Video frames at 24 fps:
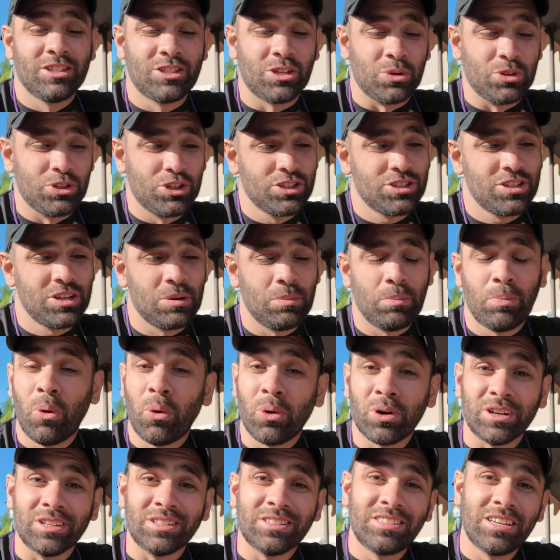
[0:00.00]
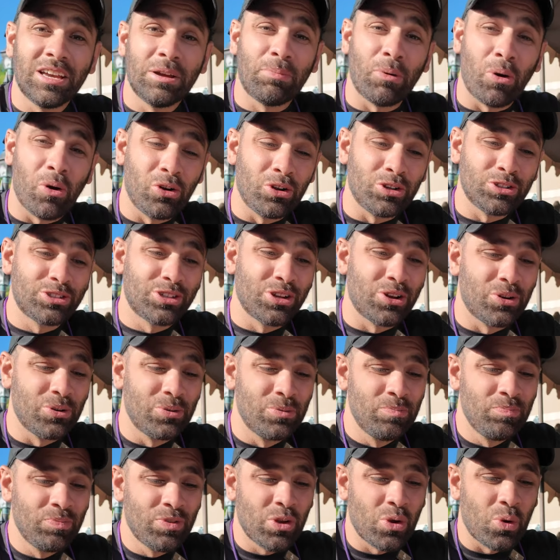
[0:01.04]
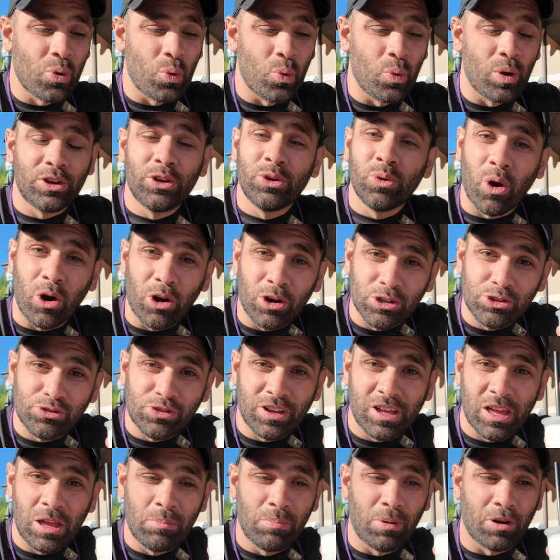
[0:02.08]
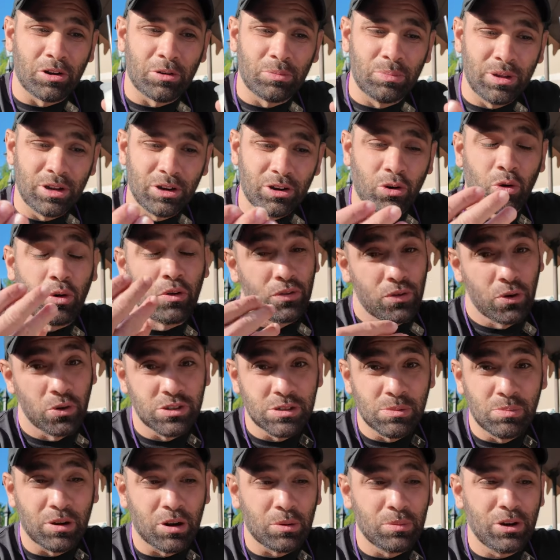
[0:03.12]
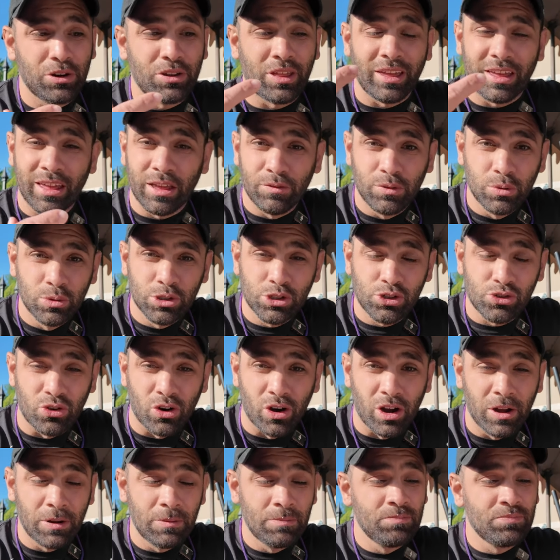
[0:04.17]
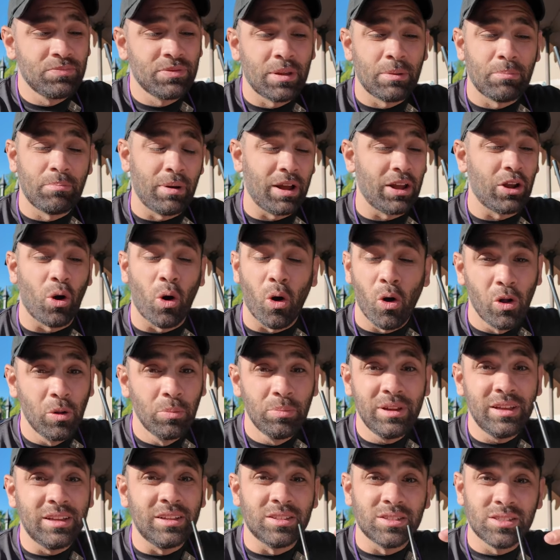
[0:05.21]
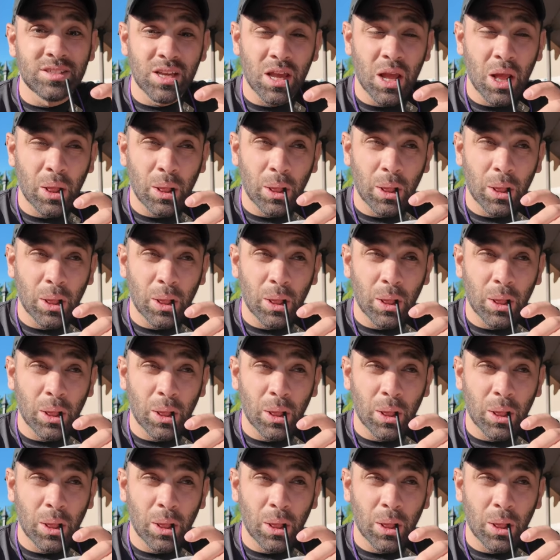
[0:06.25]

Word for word: So just an important tip also, when you are drinking Butterbeer or frozen Butterbeer, they give you a straw. By all means,